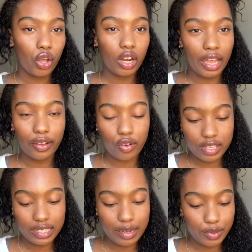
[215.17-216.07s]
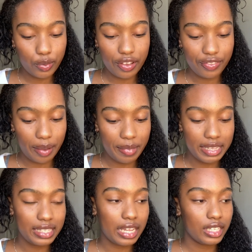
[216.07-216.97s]
like got a slip to it, if that
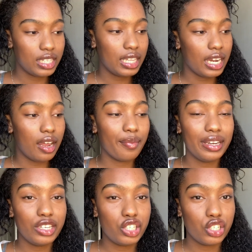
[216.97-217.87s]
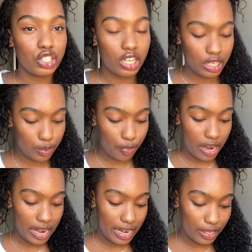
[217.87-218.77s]
makes sense. So then I'm literally just gonna
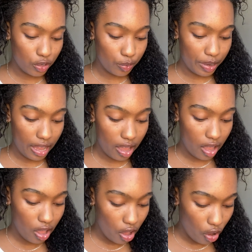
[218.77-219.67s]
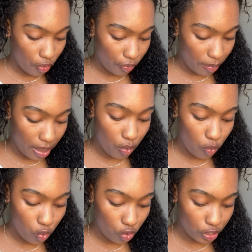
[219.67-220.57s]
spray a little bit of my
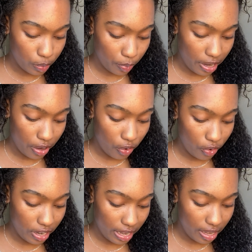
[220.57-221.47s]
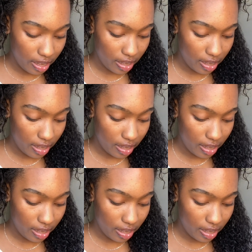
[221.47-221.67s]
water spray on it.